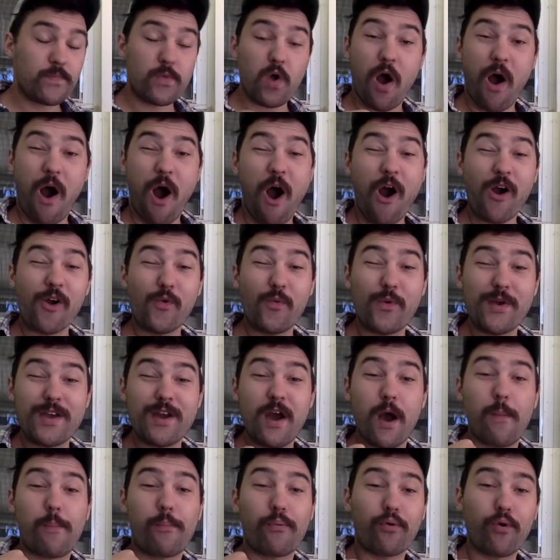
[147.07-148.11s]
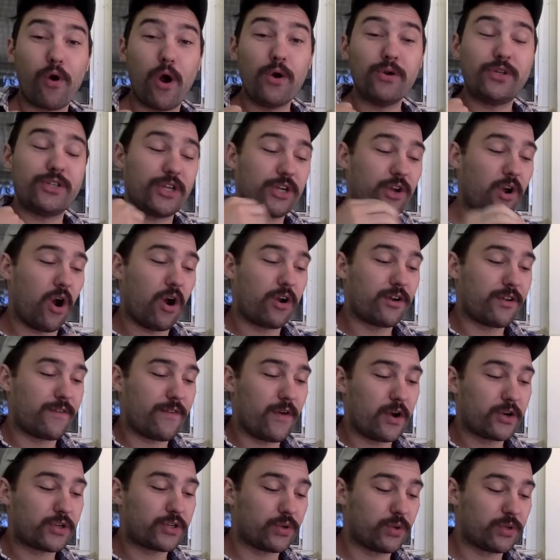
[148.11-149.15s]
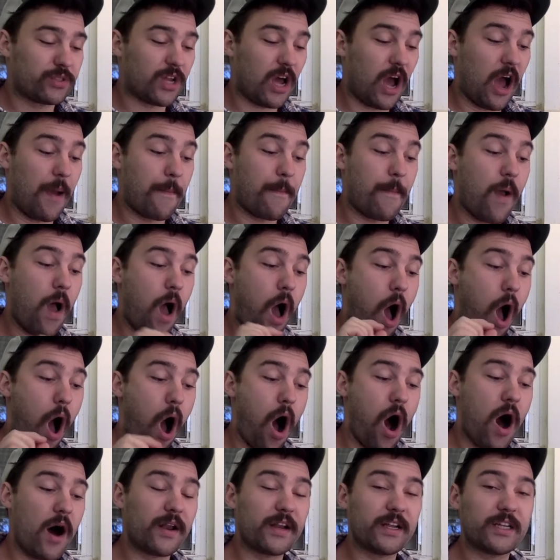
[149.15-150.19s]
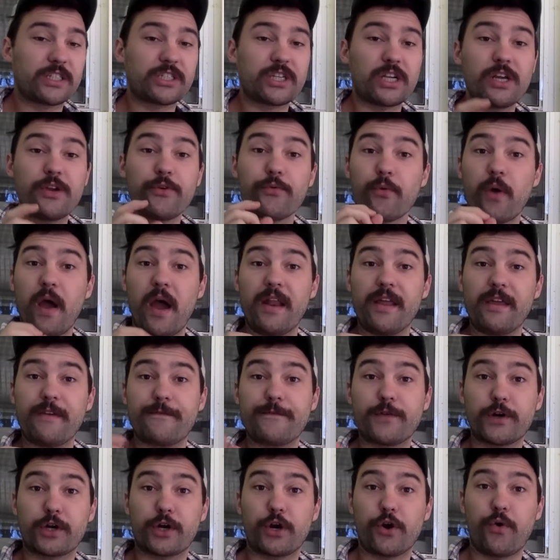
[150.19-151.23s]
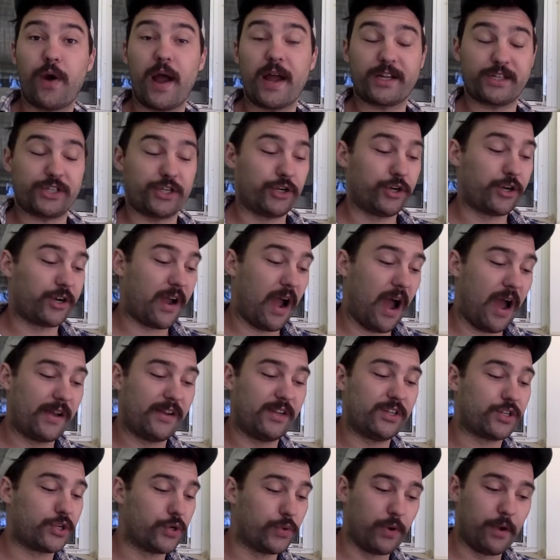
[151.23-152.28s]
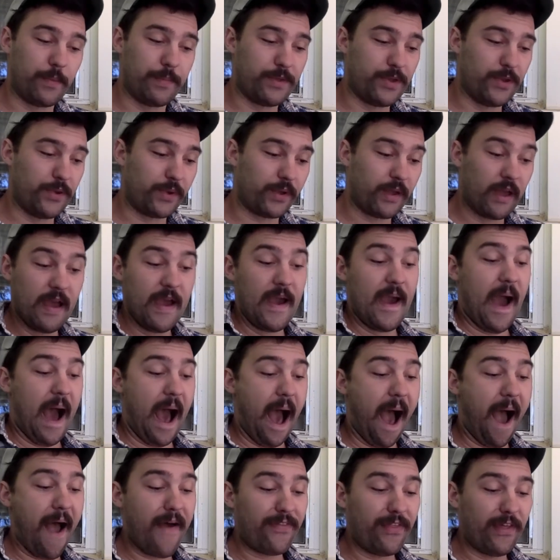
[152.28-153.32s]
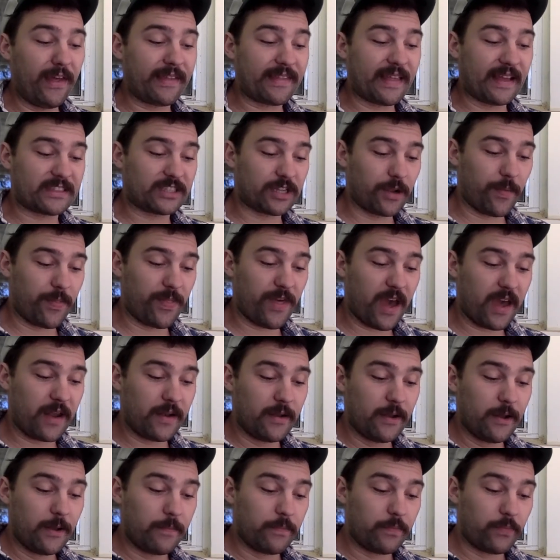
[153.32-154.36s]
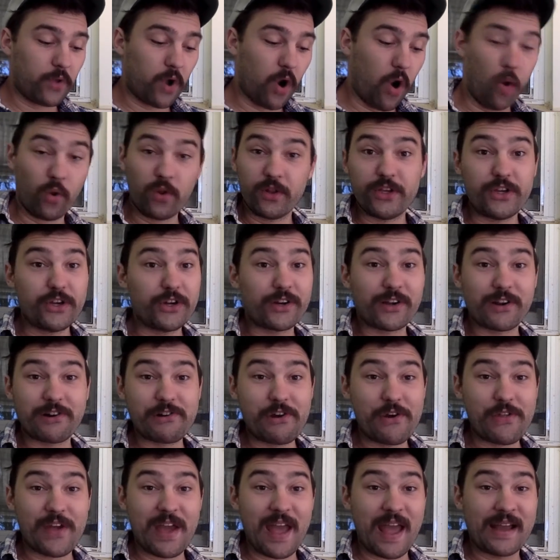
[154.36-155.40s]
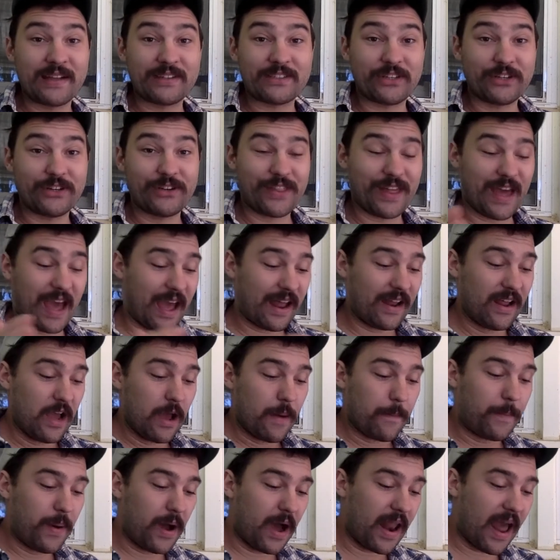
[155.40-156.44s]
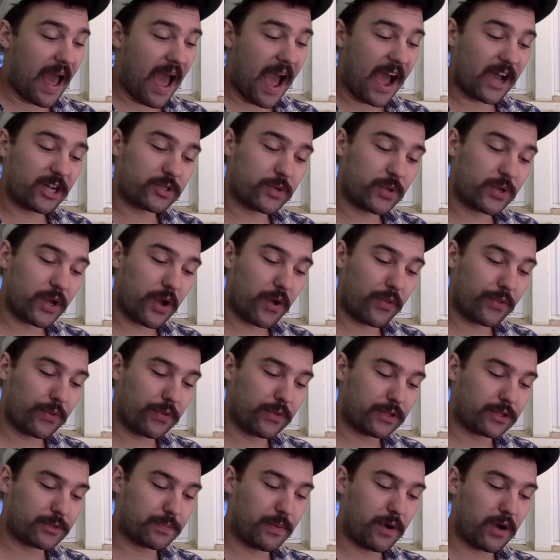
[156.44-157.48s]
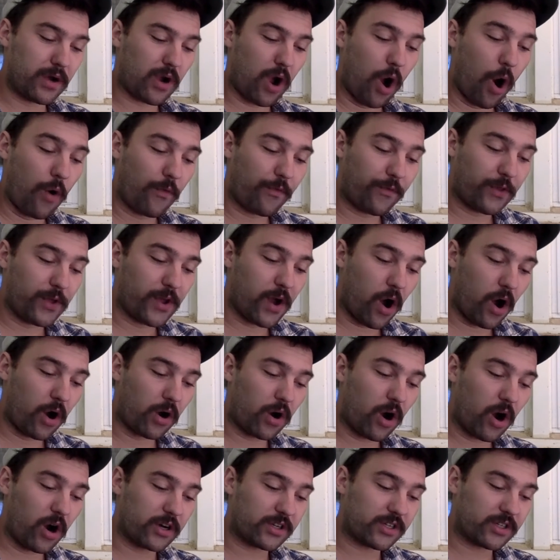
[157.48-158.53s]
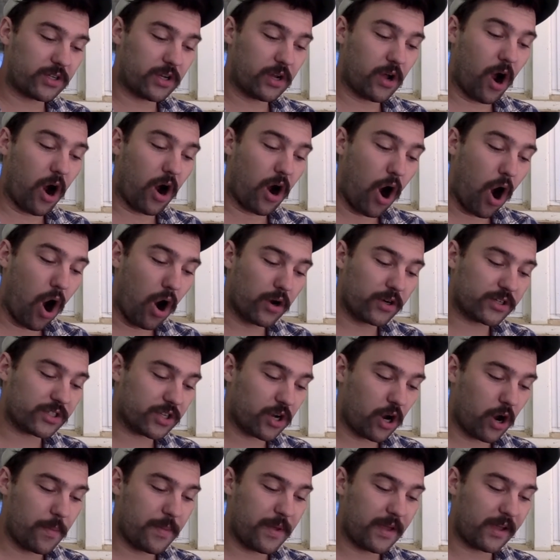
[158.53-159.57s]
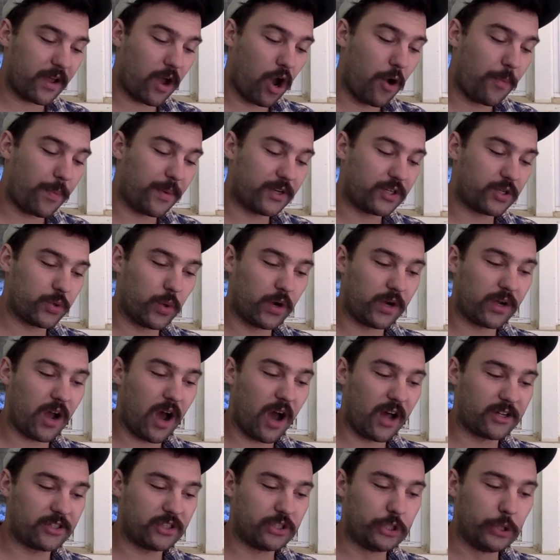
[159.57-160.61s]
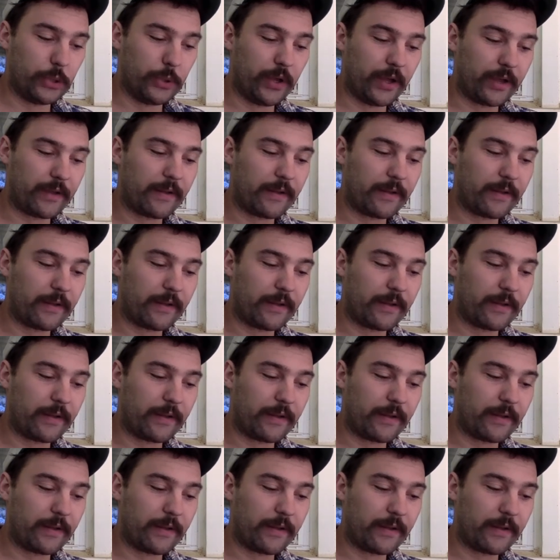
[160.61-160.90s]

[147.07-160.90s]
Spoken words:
Are we approaching our devotional time honestly ready for correction or guidance or rebuke? I think that's something that only you're going to know the answer to that. But as we go through this book, hopefully our hearts are being open to what God is doing.